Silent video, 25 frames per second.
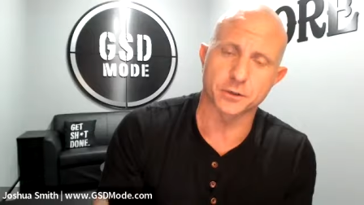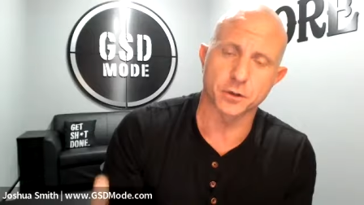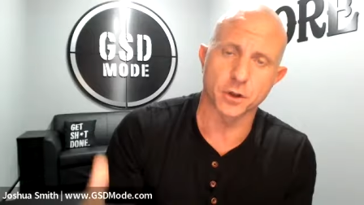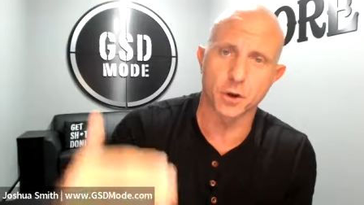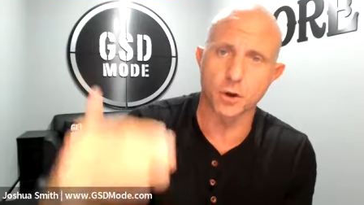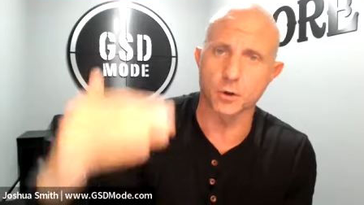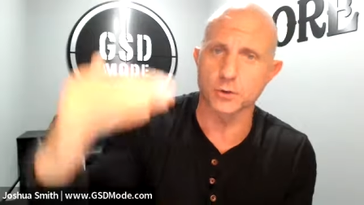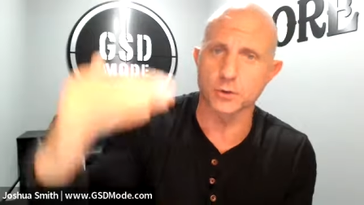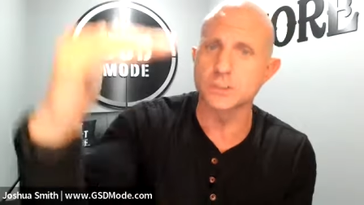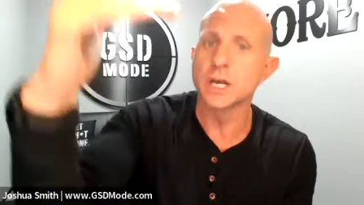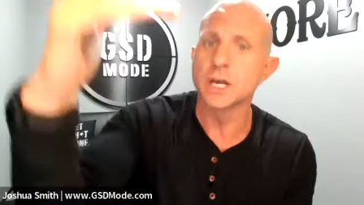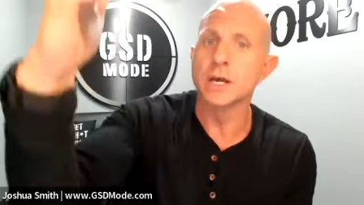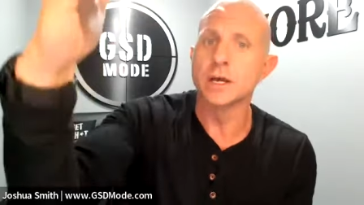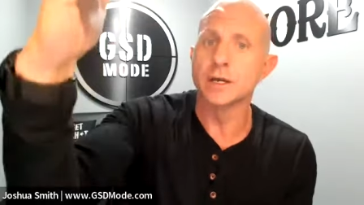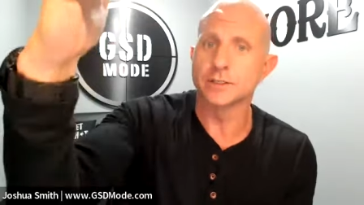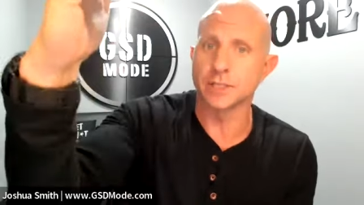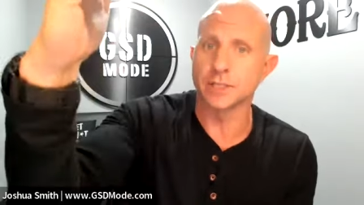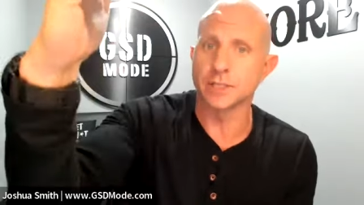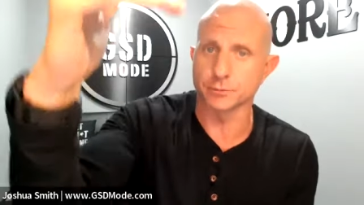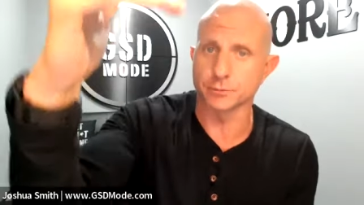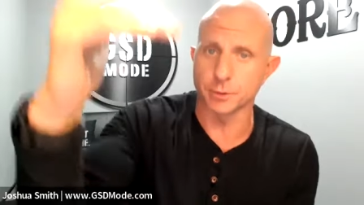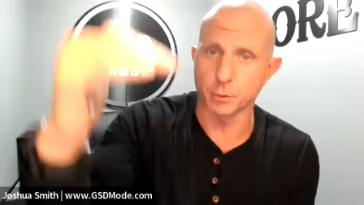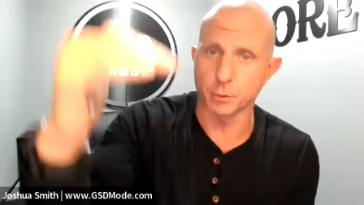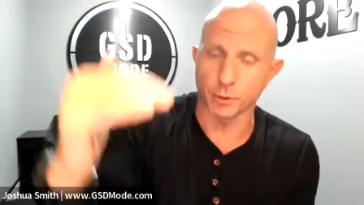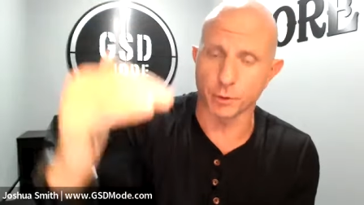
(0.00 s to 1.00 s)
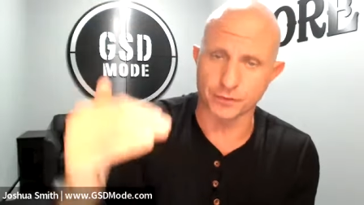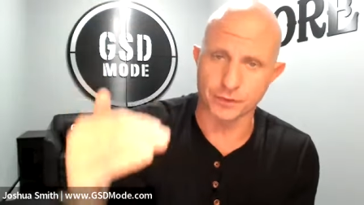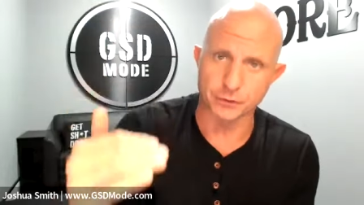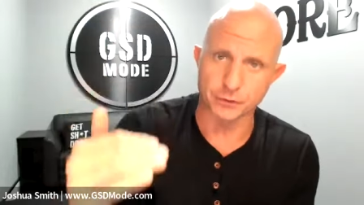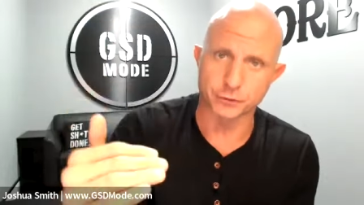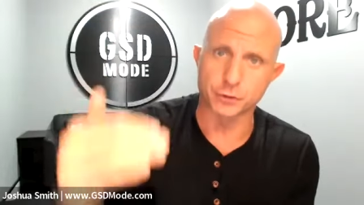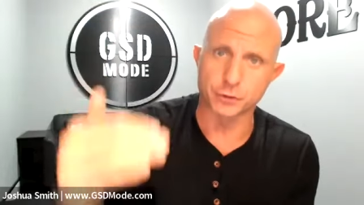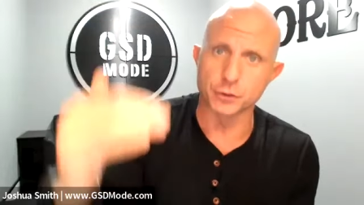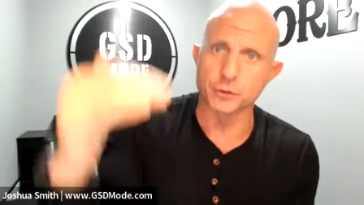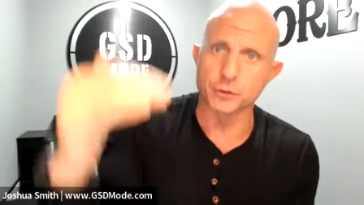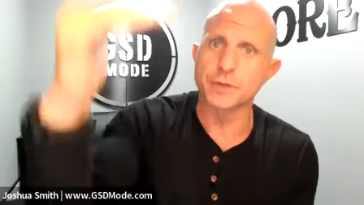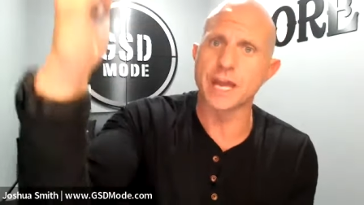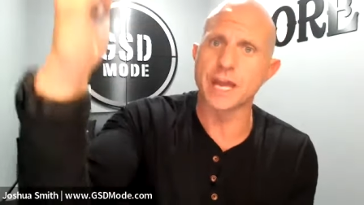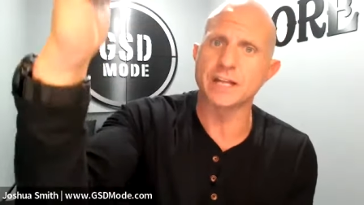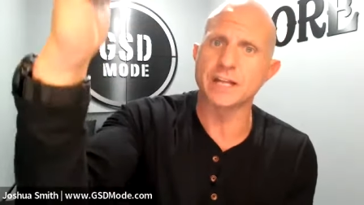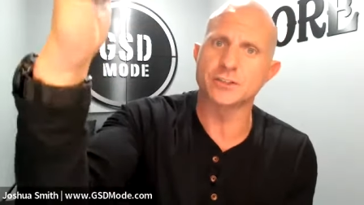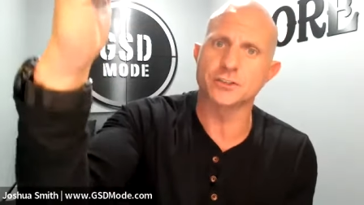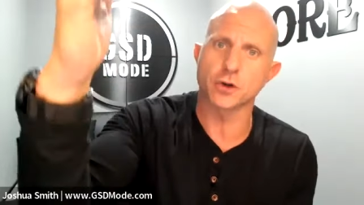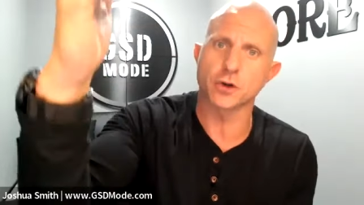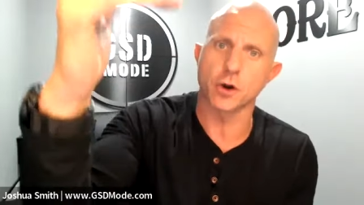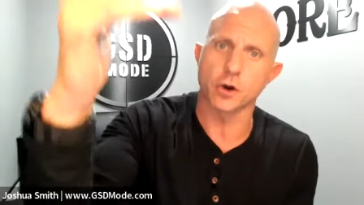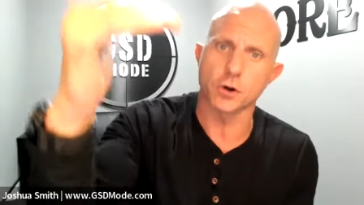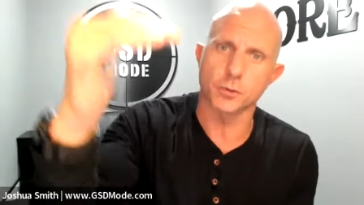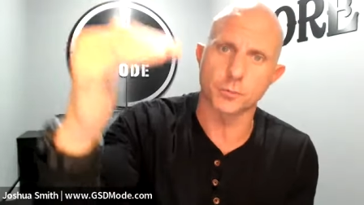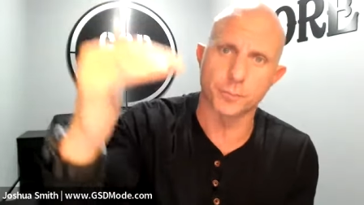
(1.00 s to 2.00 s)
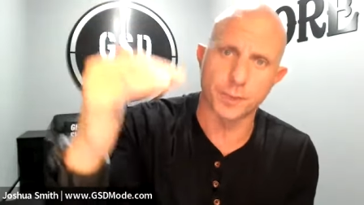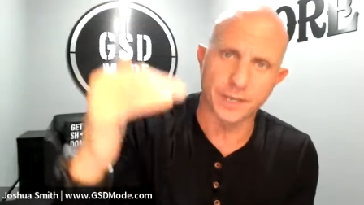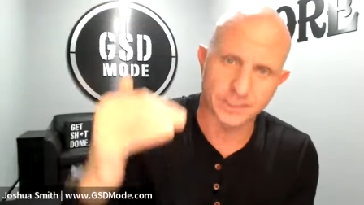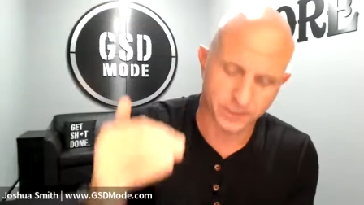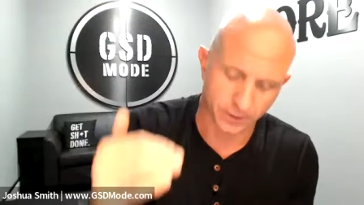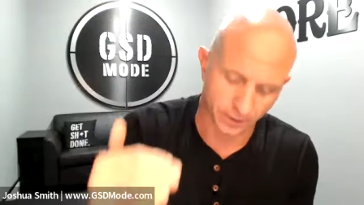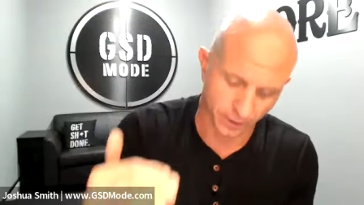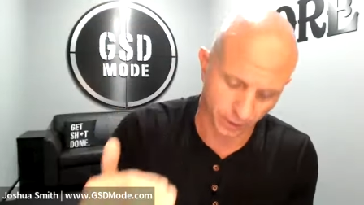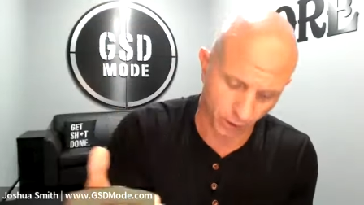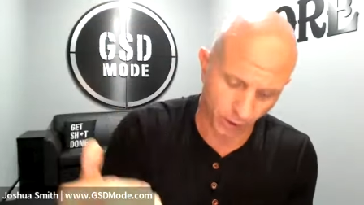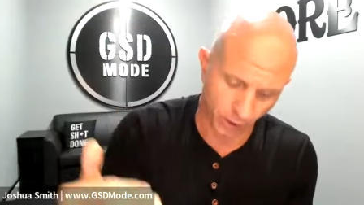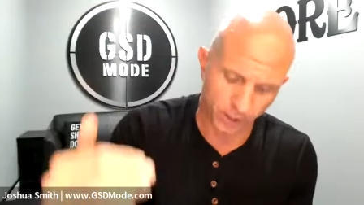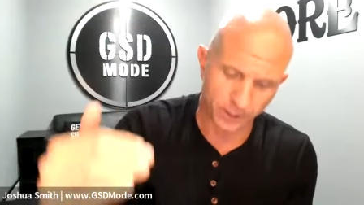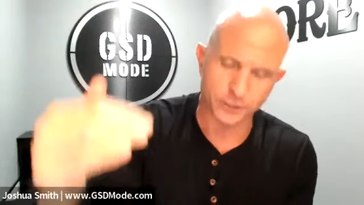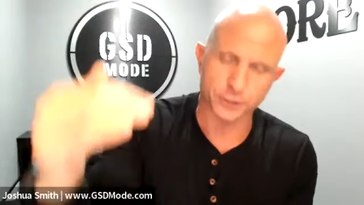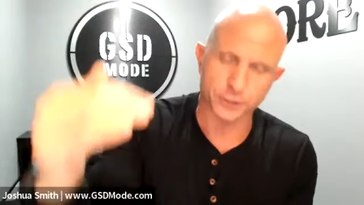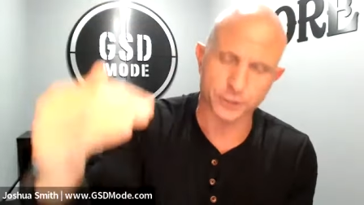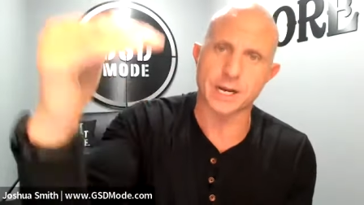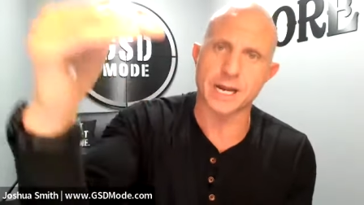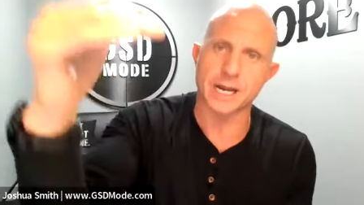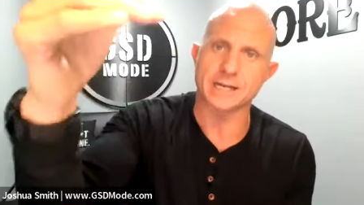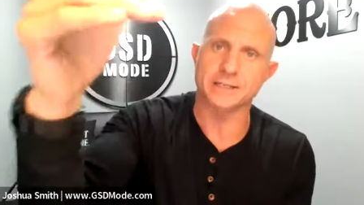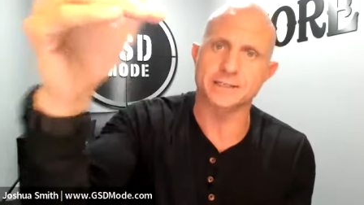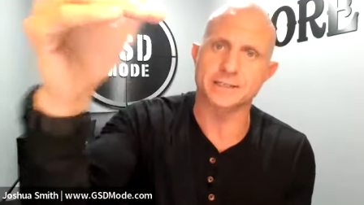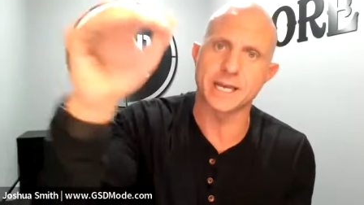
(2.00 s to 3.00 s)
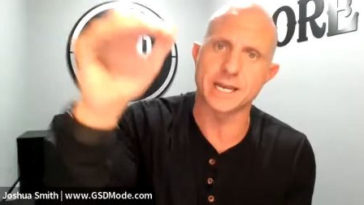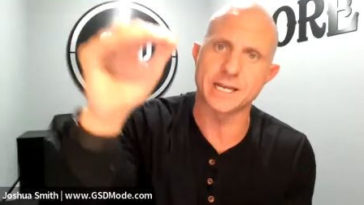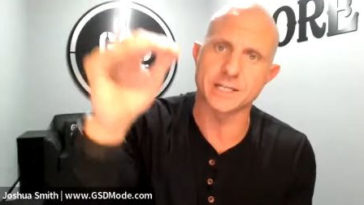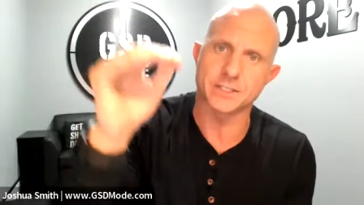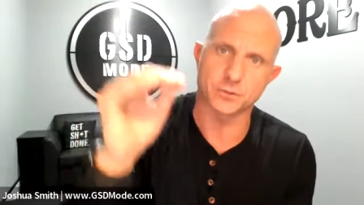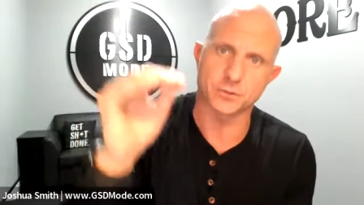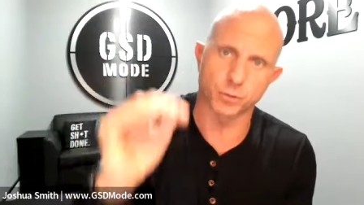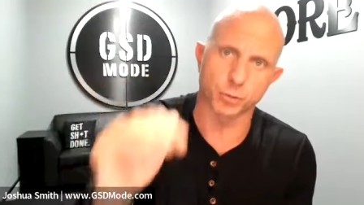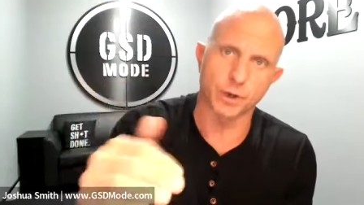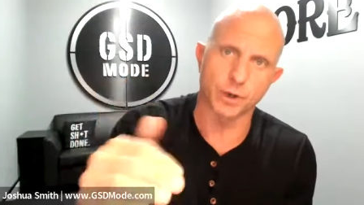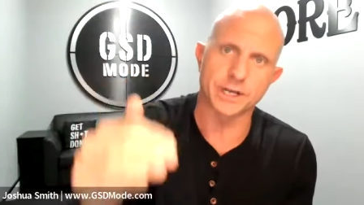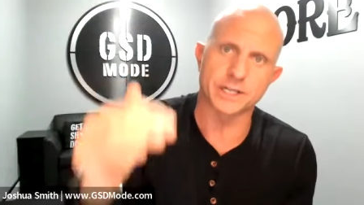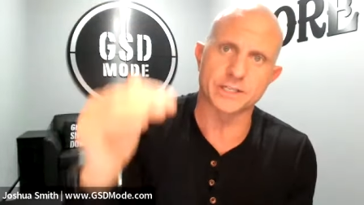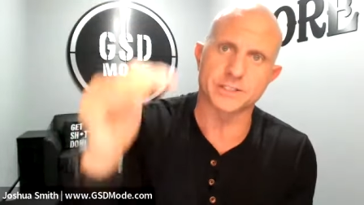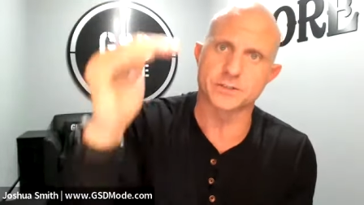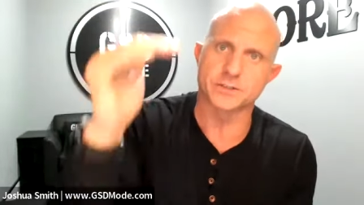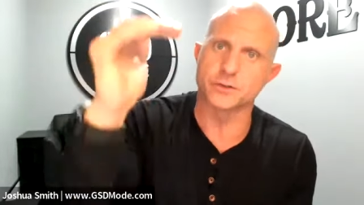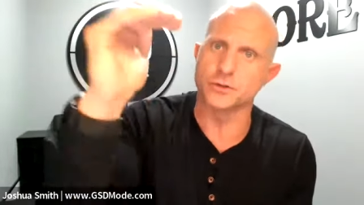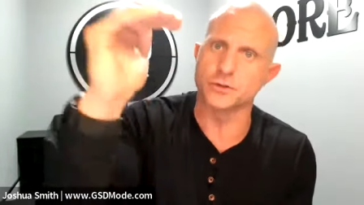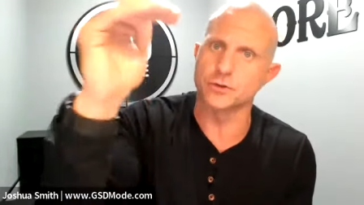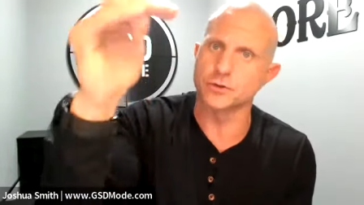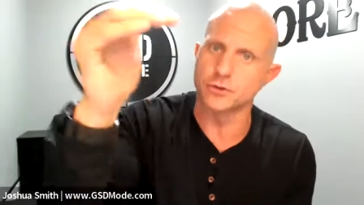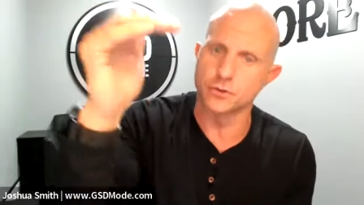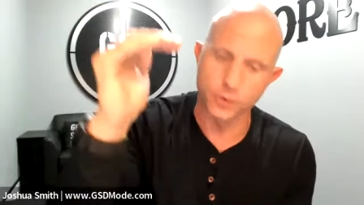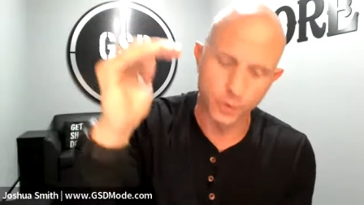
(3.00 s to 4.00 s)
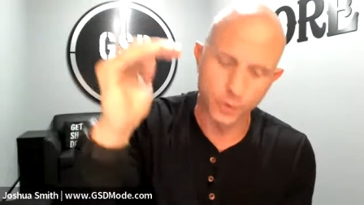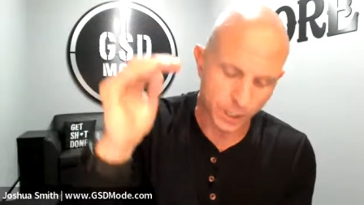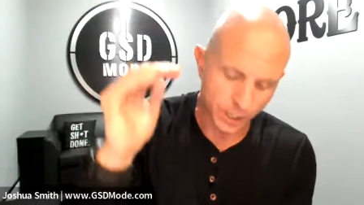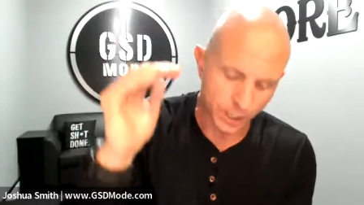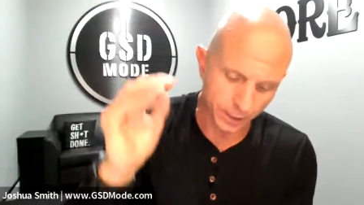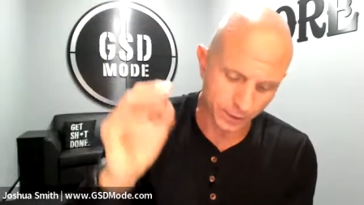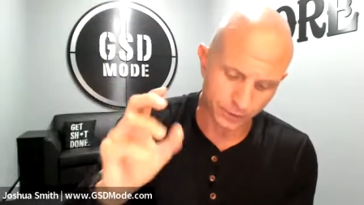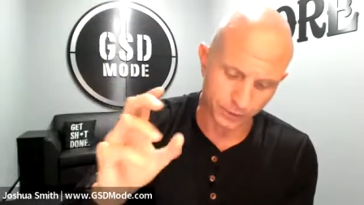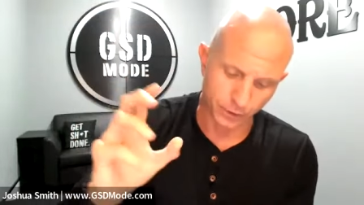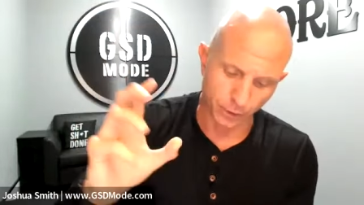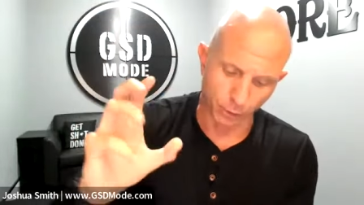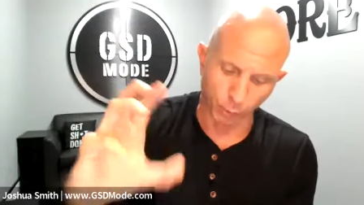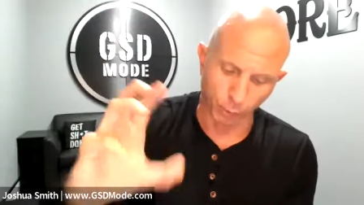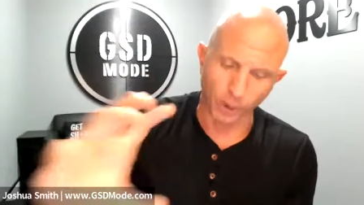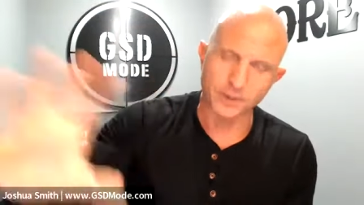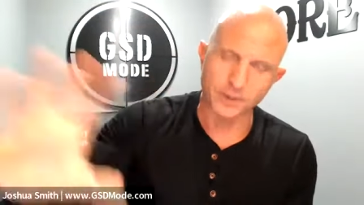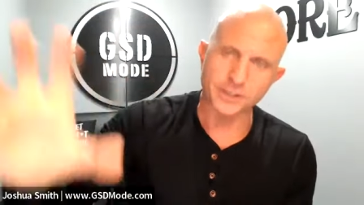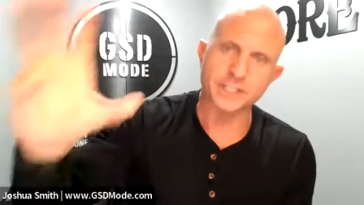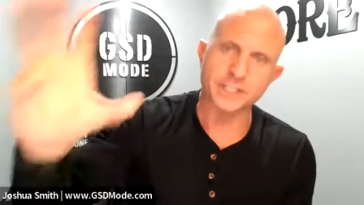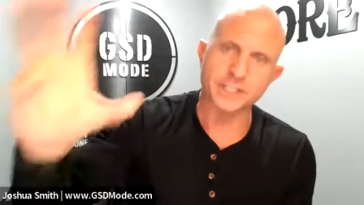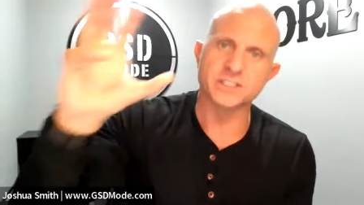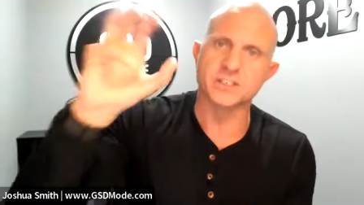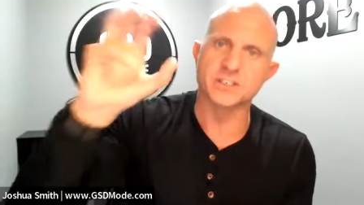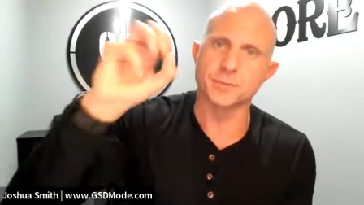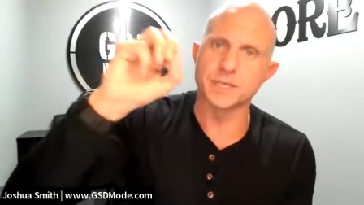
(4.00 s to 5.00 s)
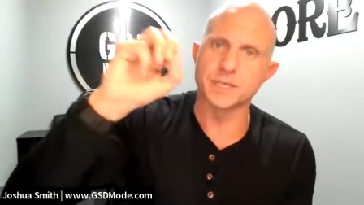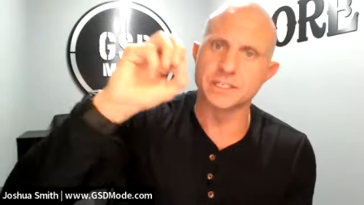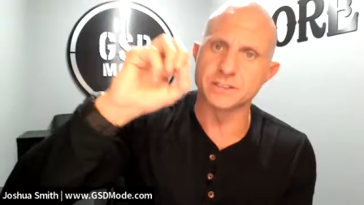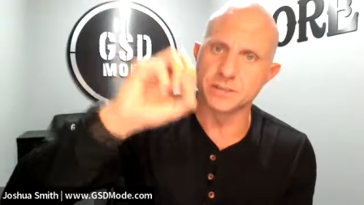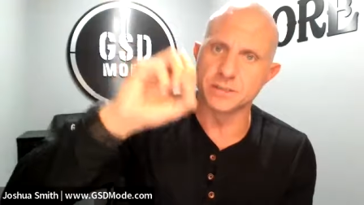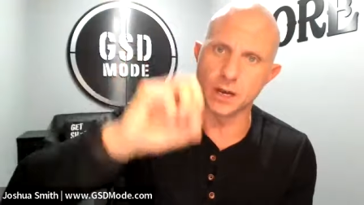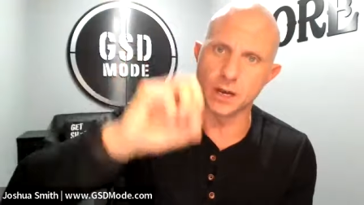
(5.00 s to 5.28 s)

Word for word: to close it tells me what the due dates are based on the contract dates when it's due you know what needs to be